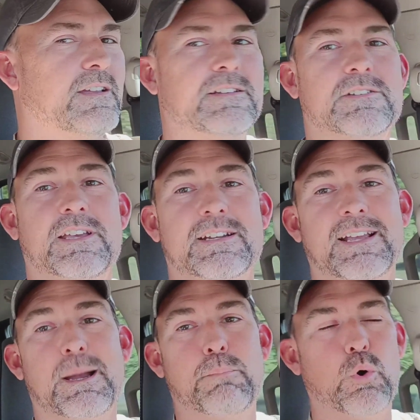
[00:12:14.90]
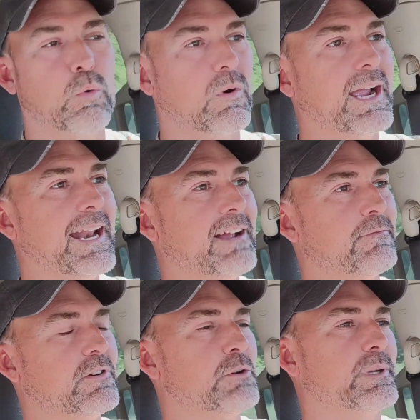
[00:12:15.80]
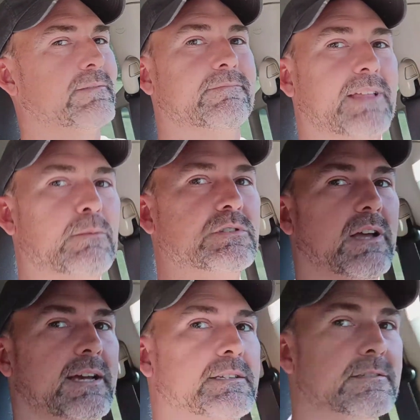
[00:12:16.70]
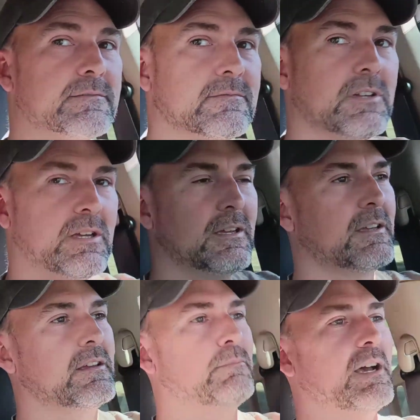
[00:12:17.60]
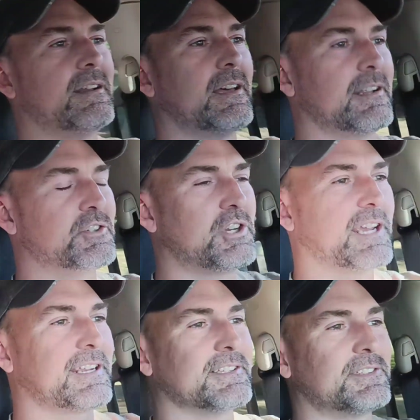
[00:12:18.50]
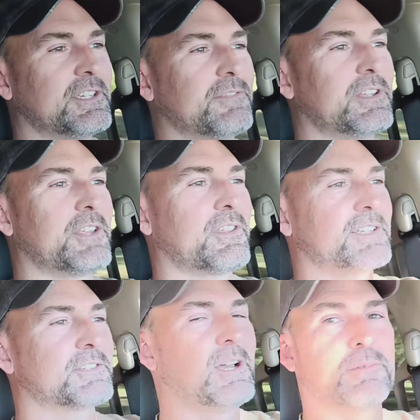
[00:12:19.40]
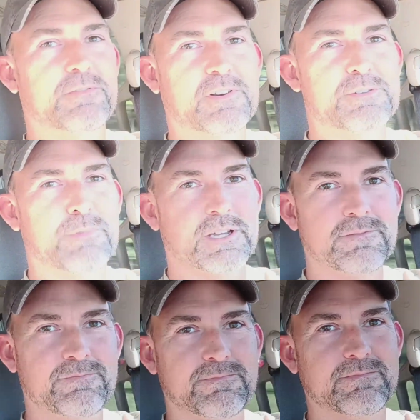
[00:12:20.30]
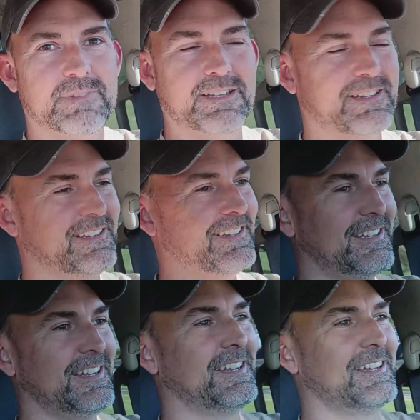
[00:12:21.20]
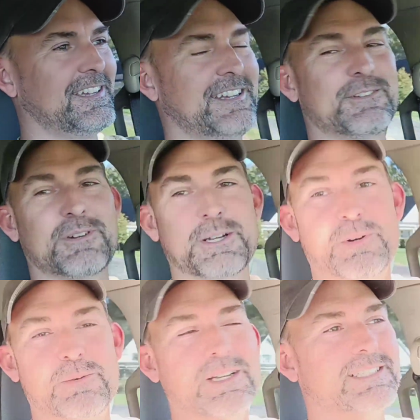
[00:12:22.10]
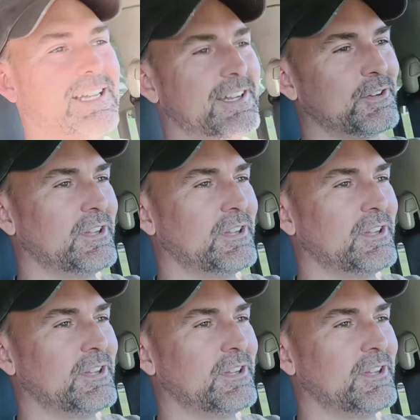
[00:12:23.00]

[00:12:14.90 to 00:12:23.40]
just had a guy pull right out in front of me. That was nice. Might ought to check and see if anything's coming first, bud. Anyway, where was I?